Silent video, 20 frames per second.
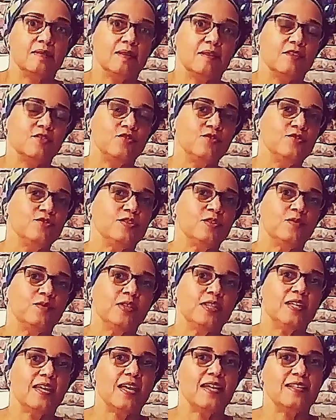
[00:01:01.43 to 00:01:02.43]
And usually
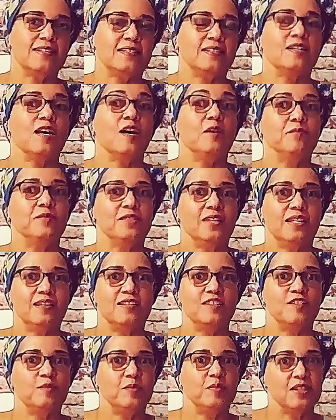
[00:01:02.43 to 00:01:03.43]
when it has an update,
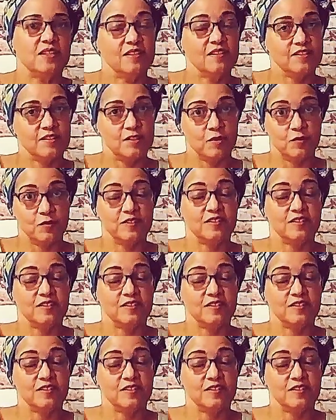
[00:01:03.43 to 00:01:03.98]
it's because there was a